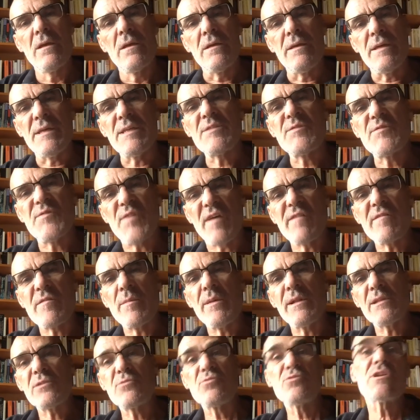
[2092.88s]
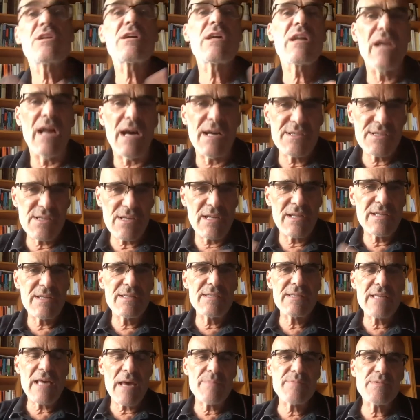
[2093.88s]
is favorable to the classical
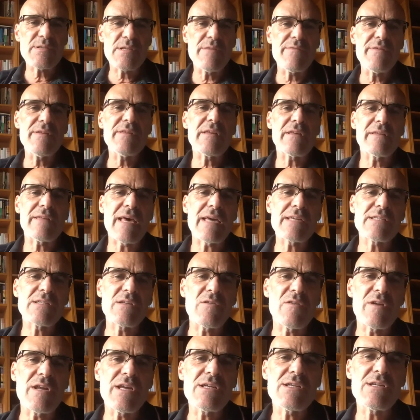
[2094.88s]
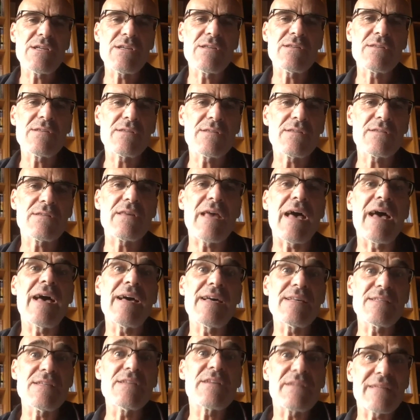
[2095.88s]
conception of international relations
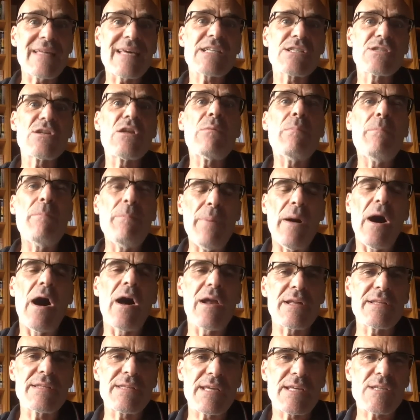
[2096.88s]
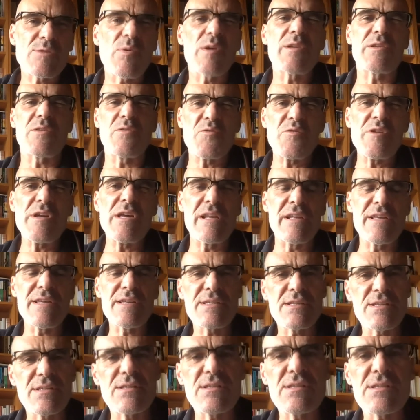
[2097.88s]
as international politics, what
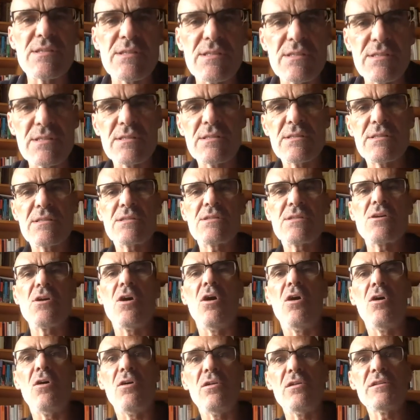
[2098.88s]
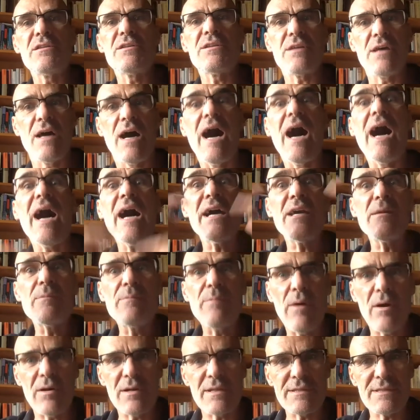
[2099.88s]
realists called high
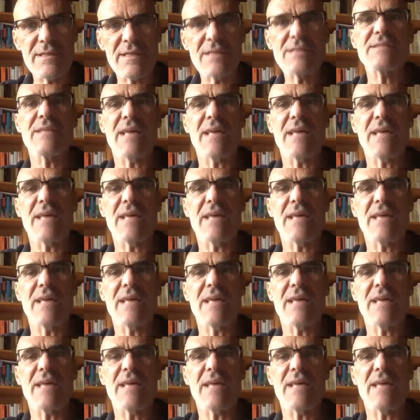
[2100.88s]
politics